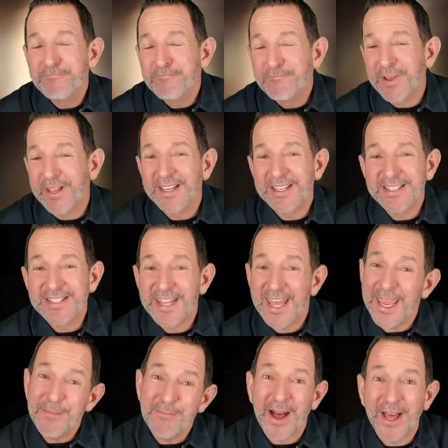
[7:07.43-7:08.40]
because
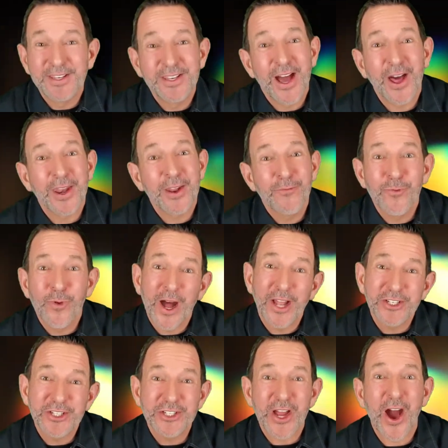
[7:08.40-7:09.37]
they might not have
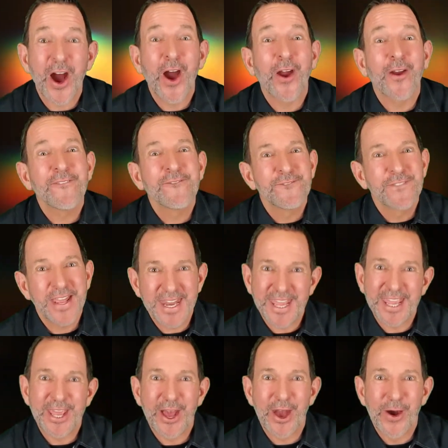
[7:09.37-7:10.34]
watched our
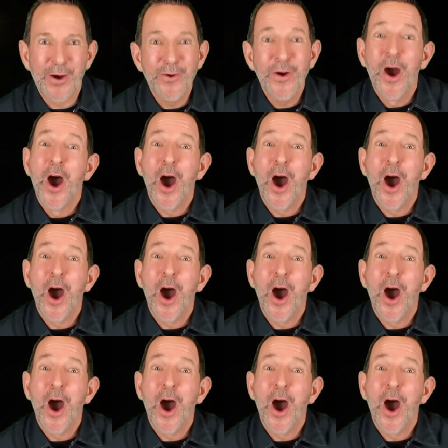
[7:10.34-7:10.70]
video